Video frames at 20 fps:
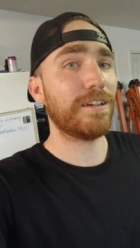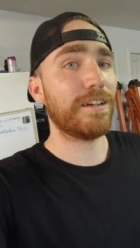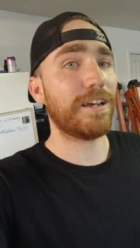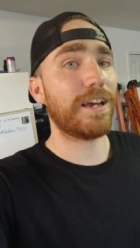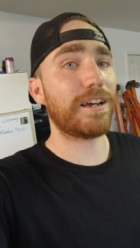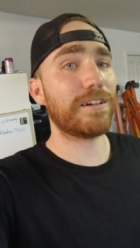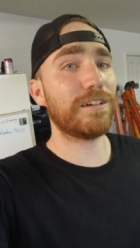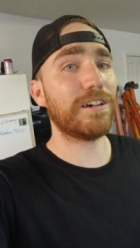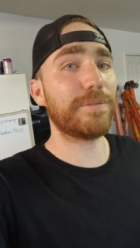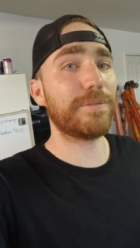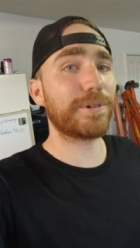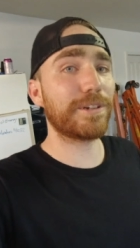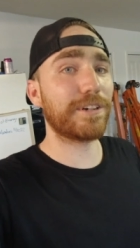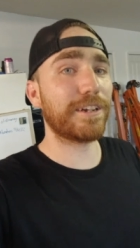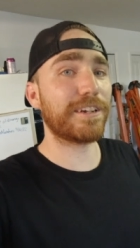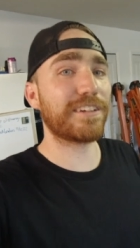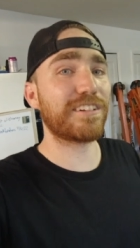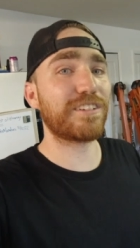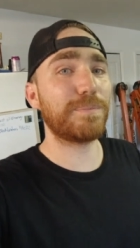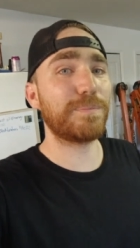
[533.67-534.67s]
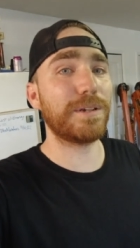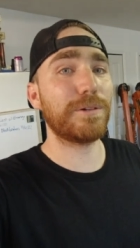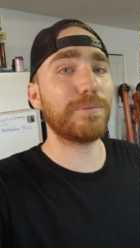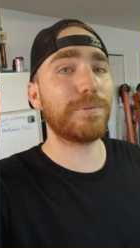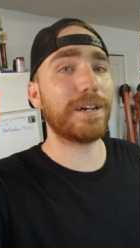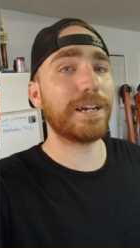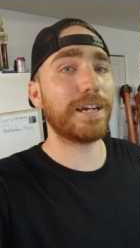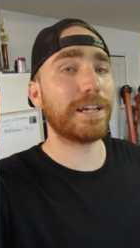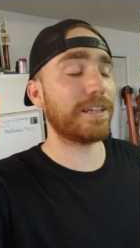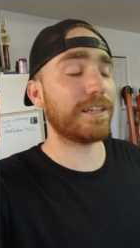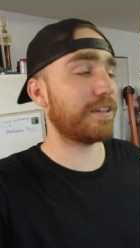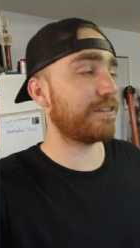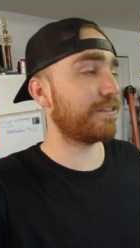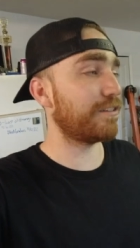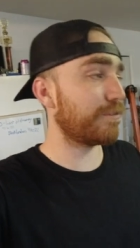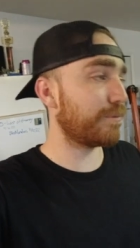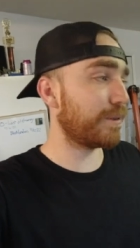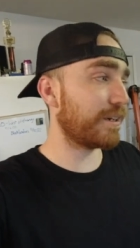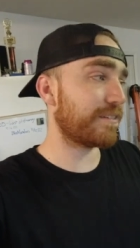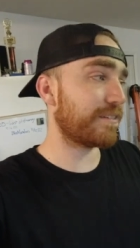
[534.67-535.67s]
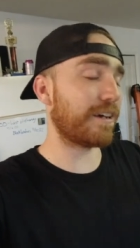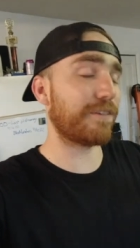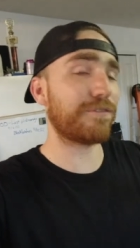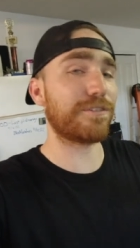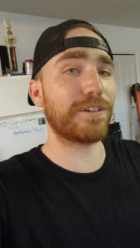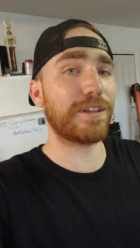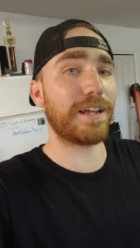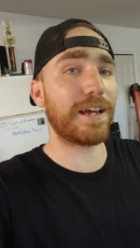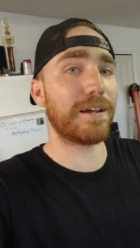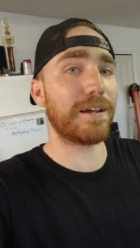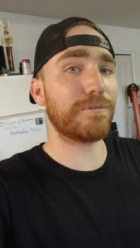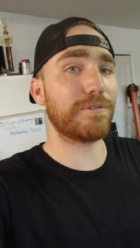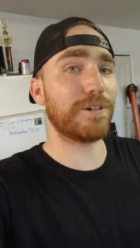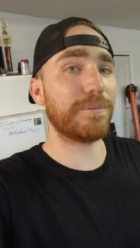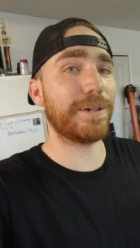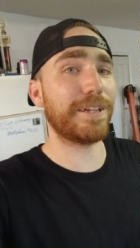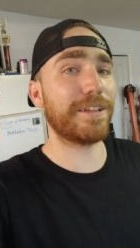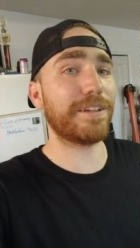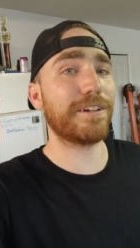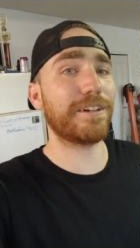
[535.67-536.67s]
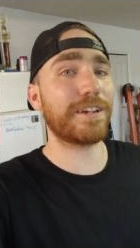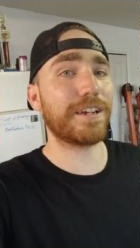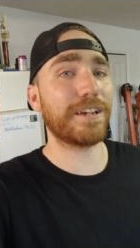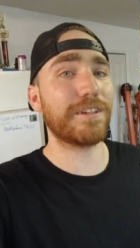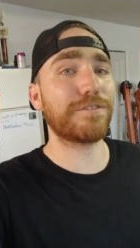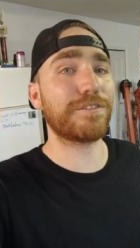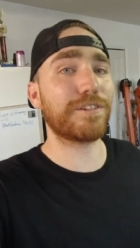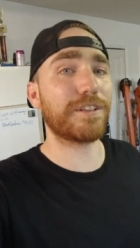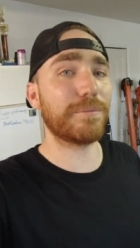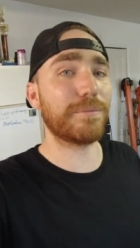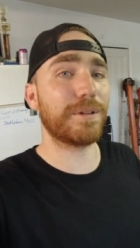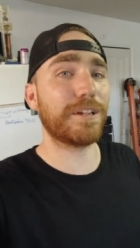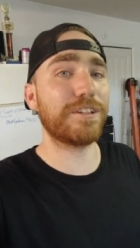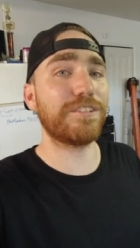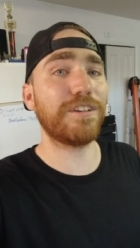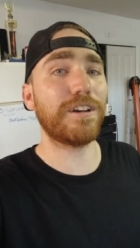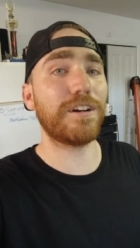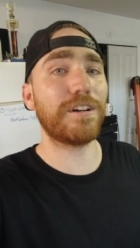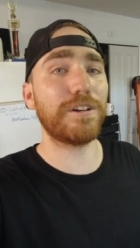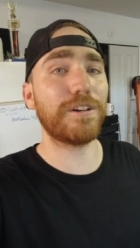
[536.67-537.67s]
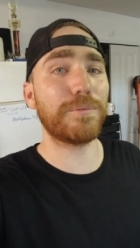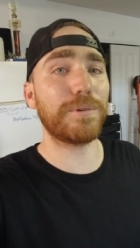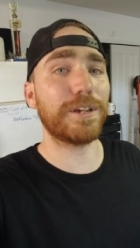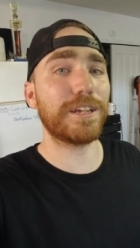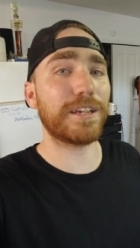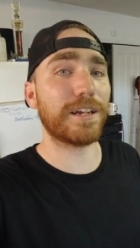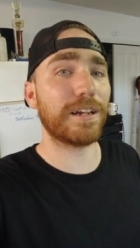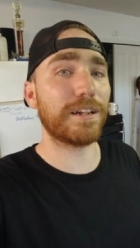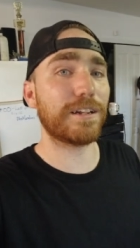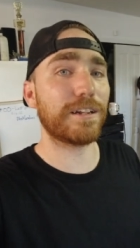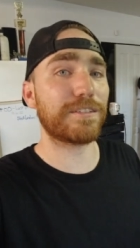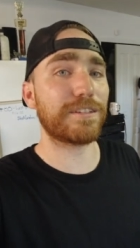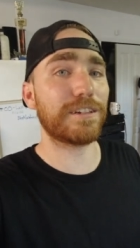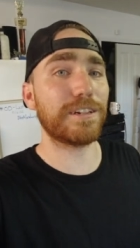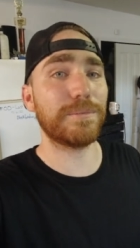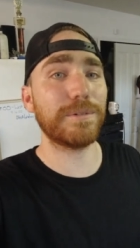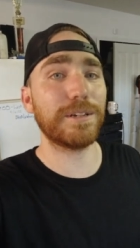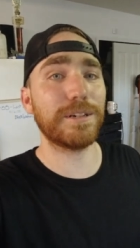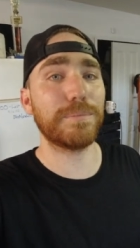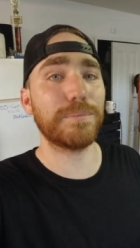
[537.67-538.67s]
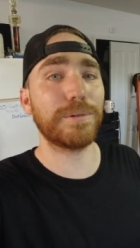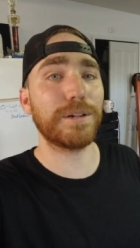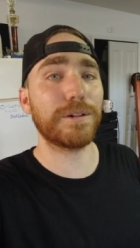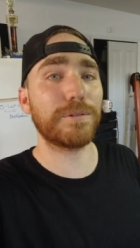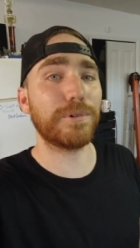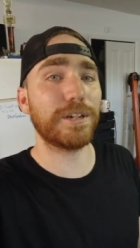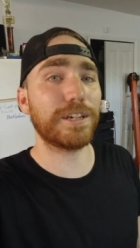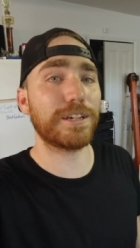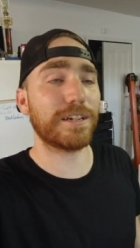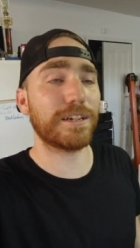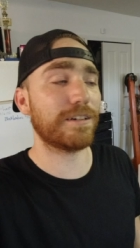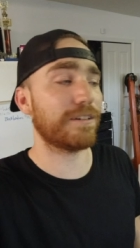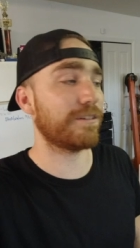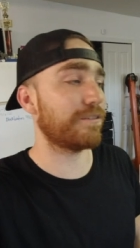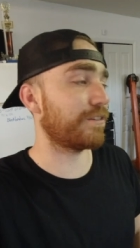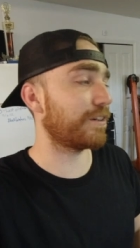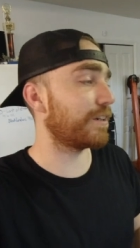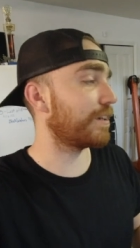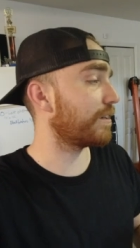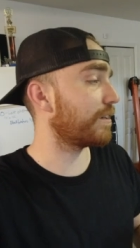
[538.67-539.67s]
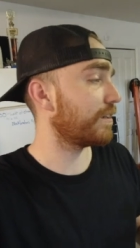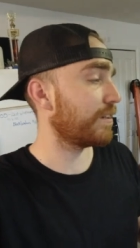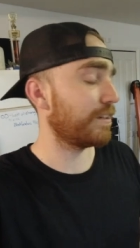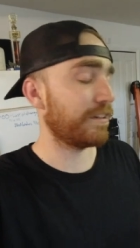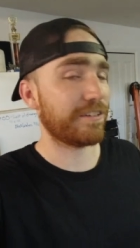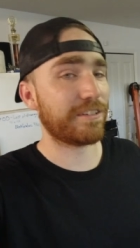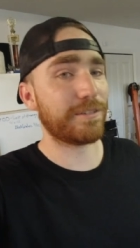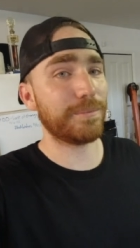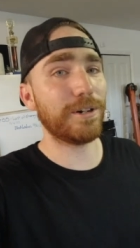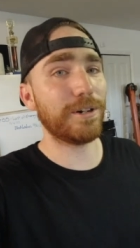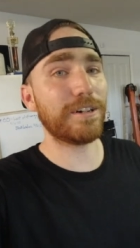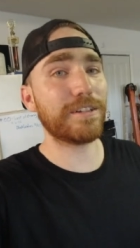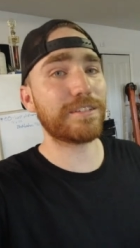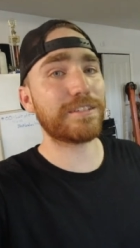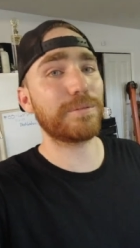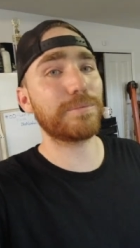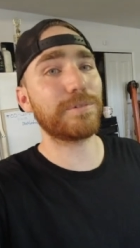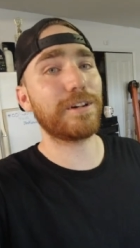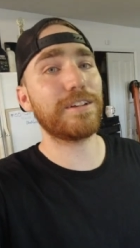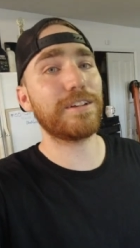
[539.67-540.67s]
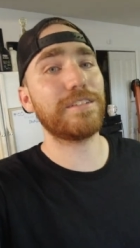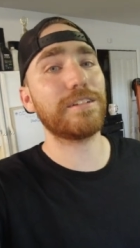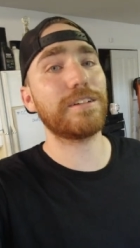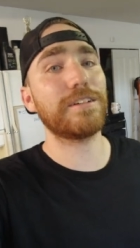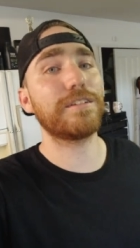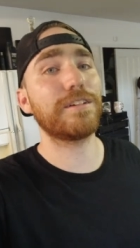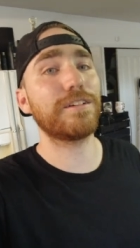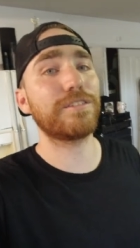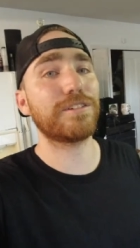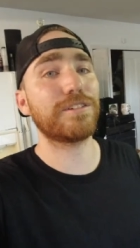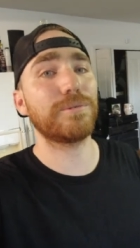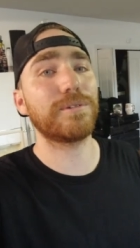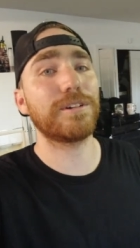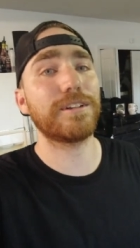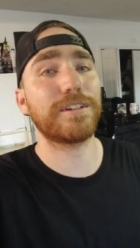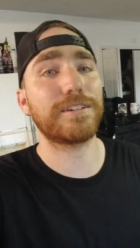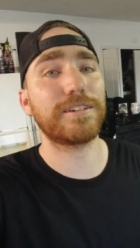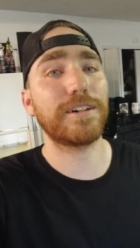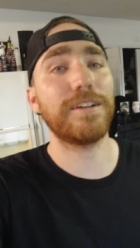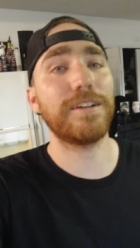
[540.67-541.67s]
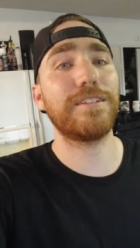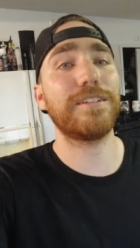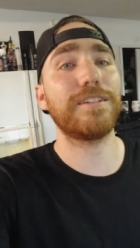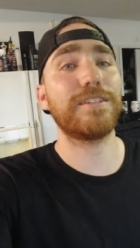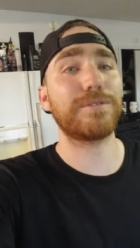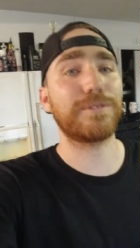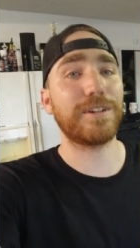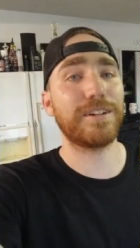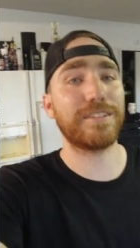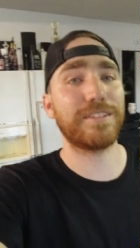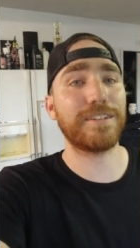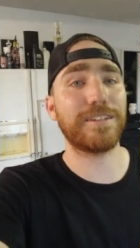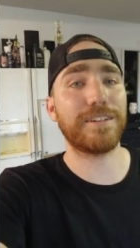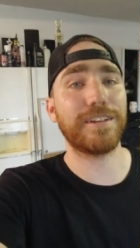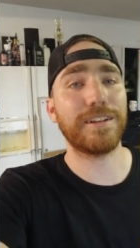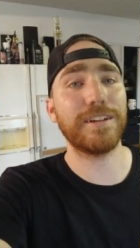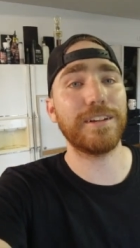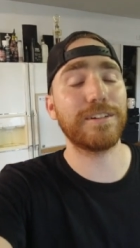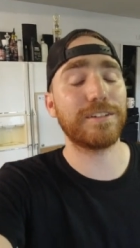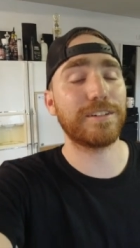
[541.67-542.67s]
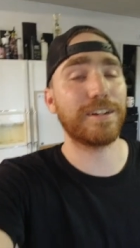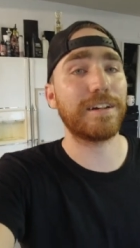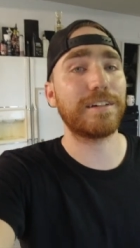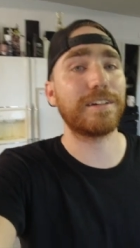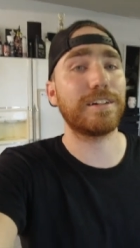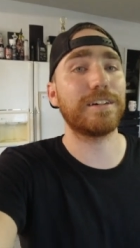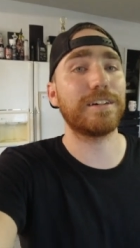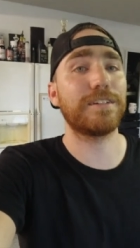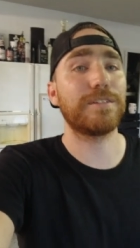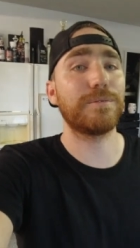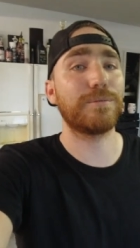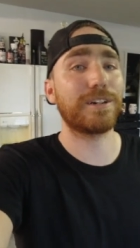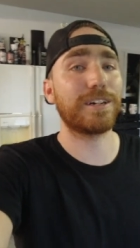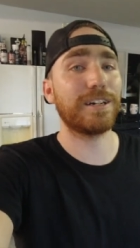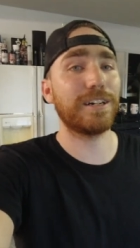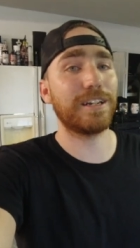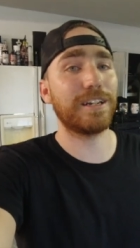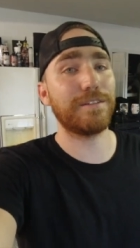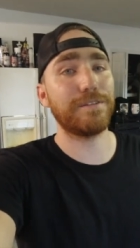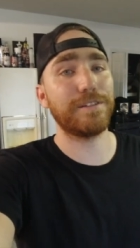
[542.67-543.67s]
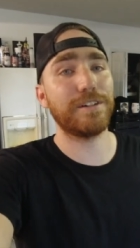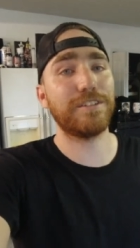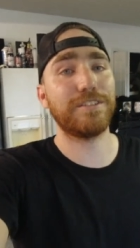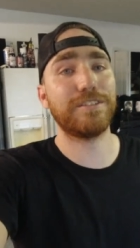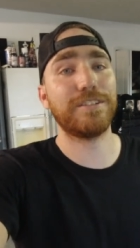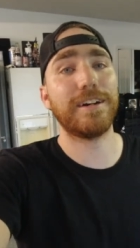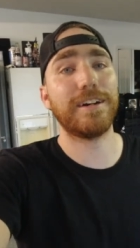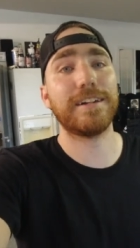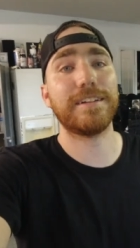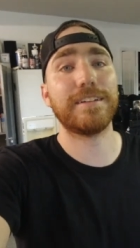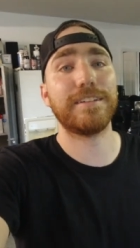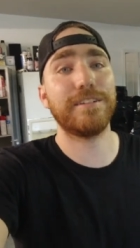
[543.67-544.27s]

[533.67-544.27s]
at Auburndale Speedway, and then 2 weeks after that, we'll be there again for the big charity weekend. It's going to be a big weekend of some awesome racing. It's usually one of the craziest races of the year down here, and we're going to give it a shot.